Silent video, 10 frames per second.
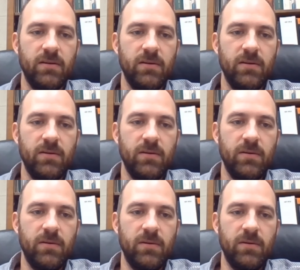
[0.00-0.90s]

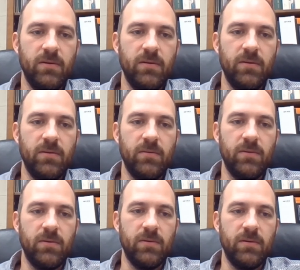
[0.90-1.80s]

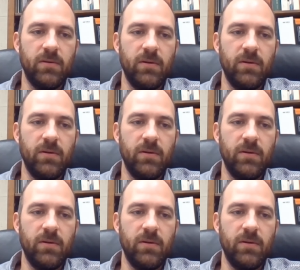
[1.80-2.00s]
Nothing is said.